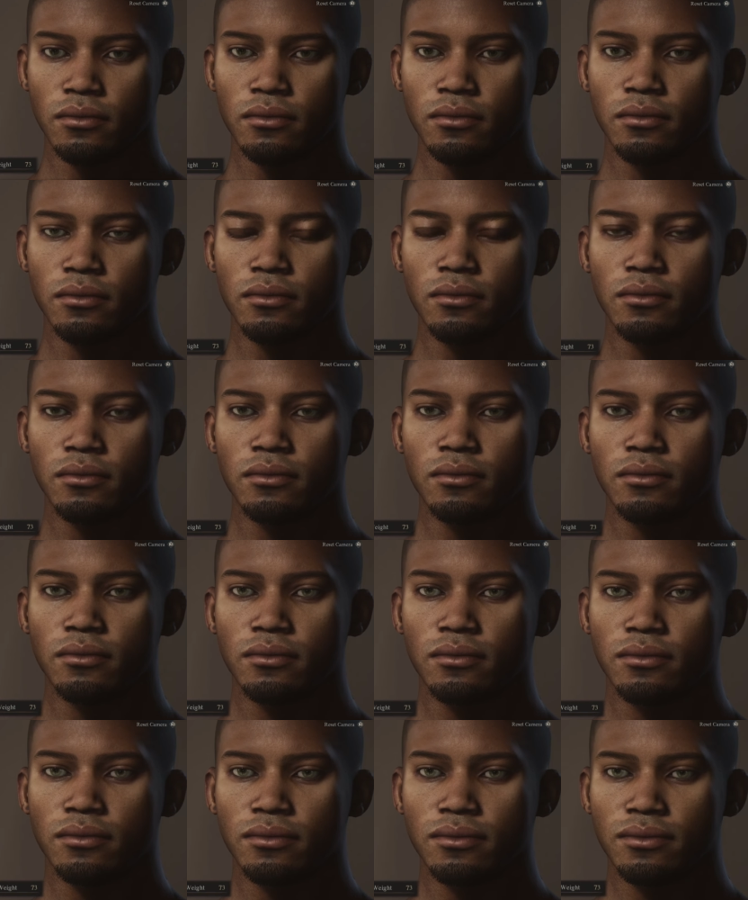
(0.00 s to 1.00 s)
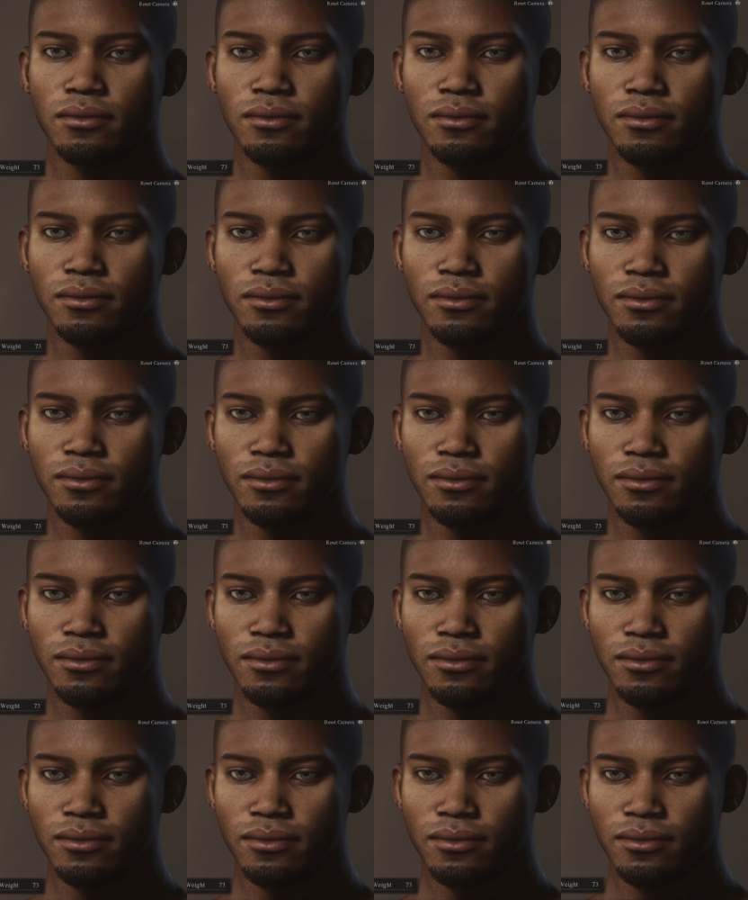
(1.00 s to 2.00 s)

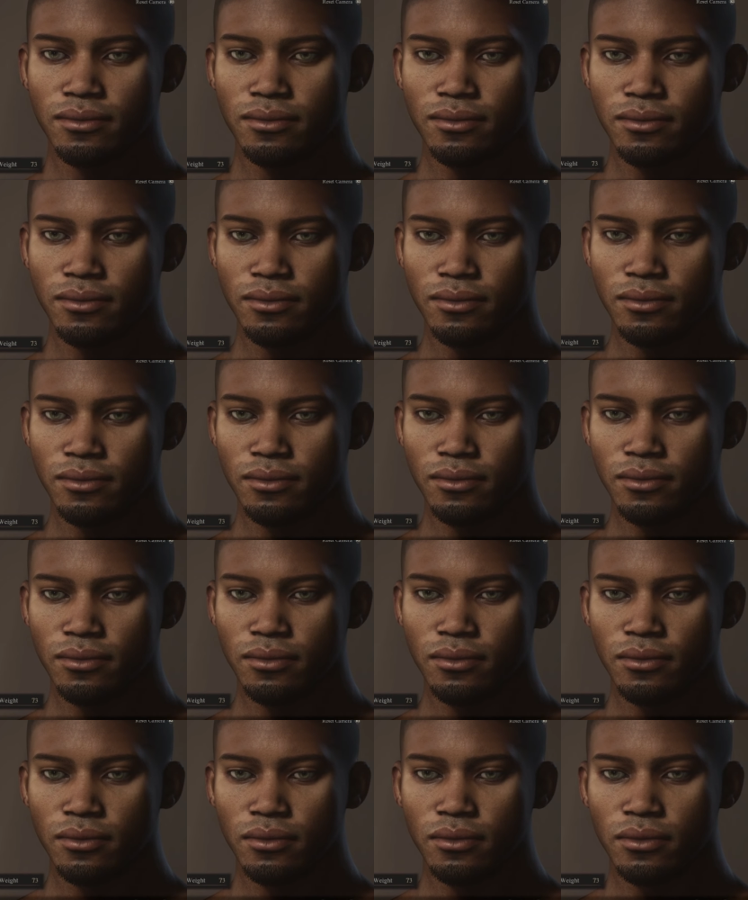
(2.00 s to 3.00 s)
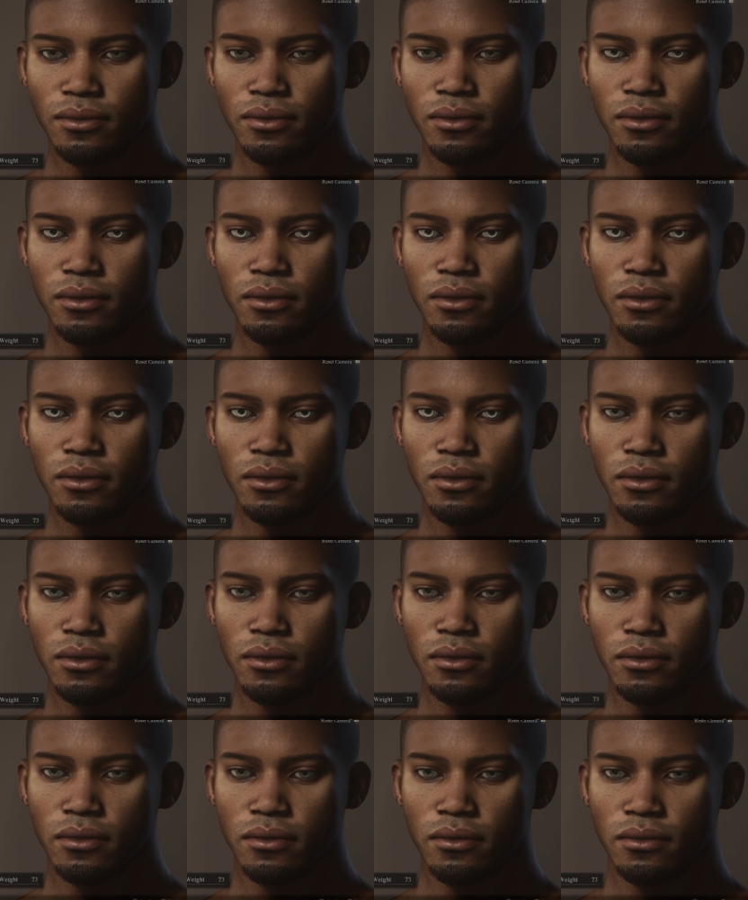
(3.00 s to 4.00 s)

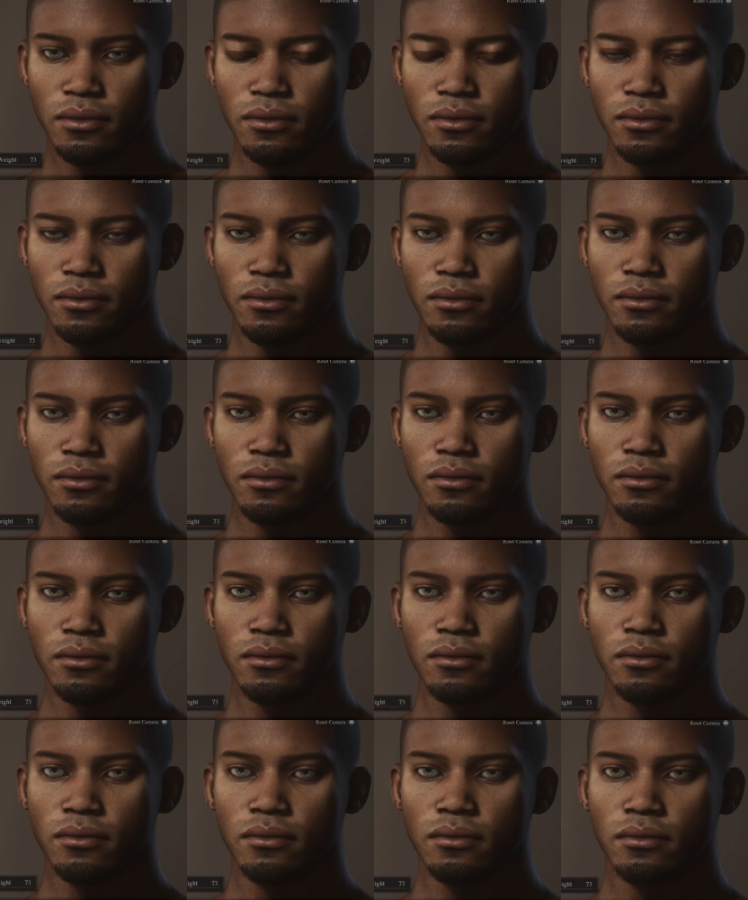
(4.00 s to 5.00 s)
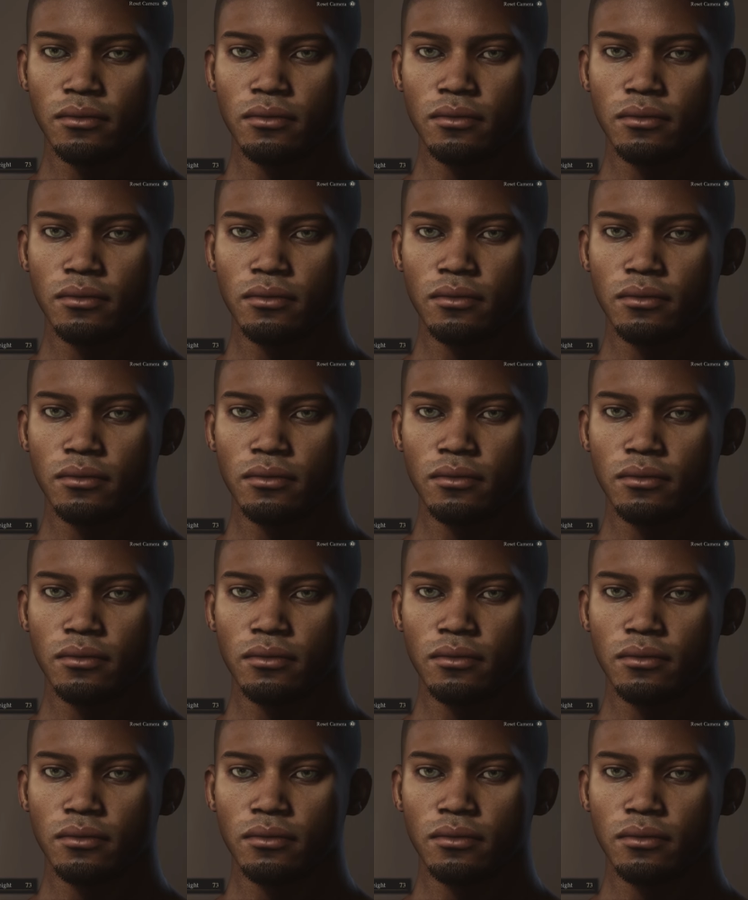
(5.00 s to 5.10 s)
[no speech]